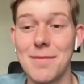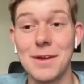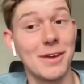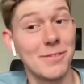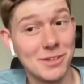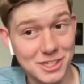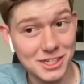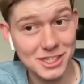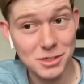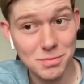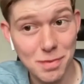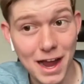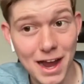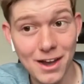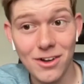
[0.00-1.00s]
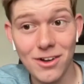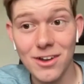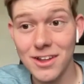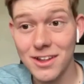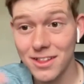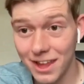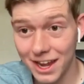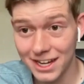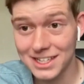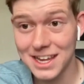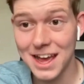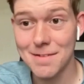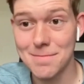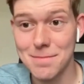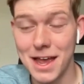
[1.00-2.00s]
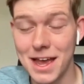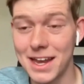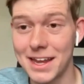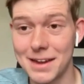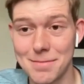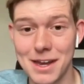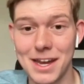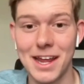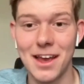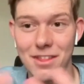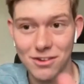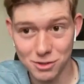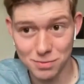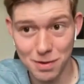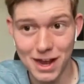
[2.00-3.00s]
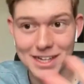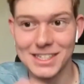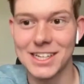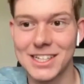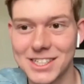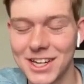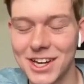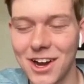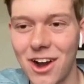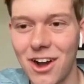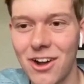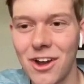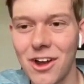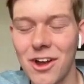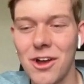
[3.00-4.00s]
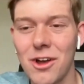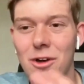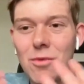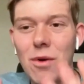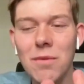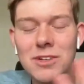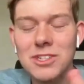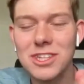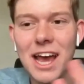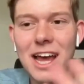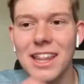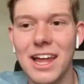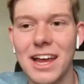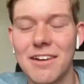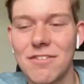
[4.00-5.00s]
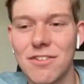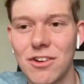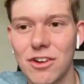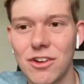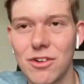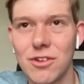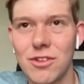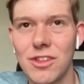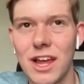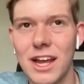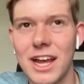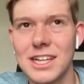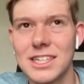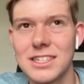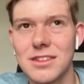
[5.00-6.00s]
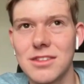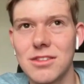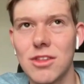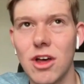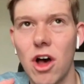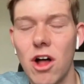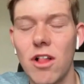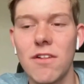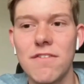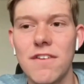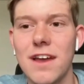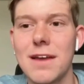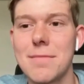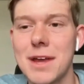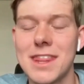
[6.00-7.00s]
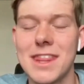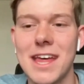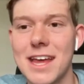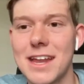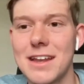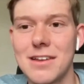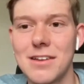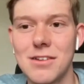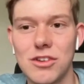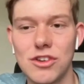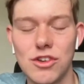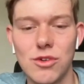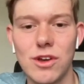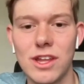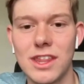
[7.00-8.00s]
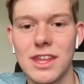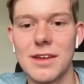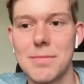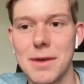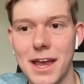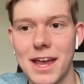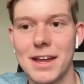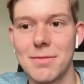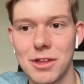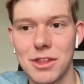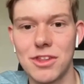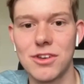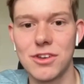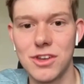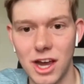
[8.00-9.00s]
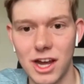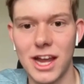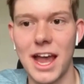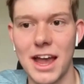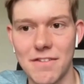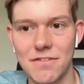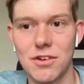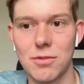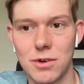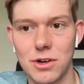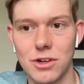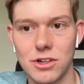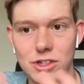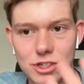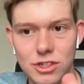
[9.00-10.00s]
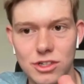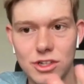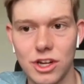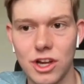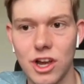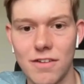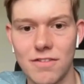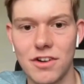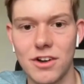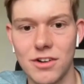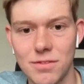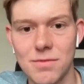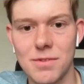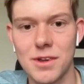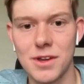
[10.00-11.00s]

He was inspired, like Tom Petty and many others, by CCR. What was that like for you? I guess the Hall of Fame and then doing the band with Doug afterwards to cover.